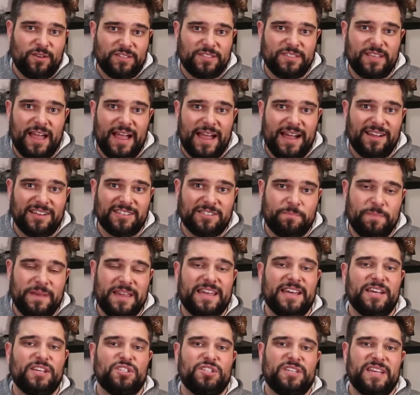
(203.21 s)
styles
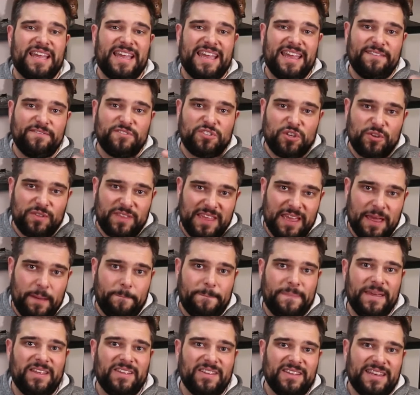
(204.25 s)
because it gives you the
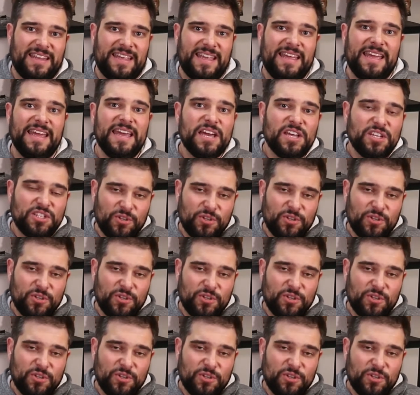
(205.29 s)
ability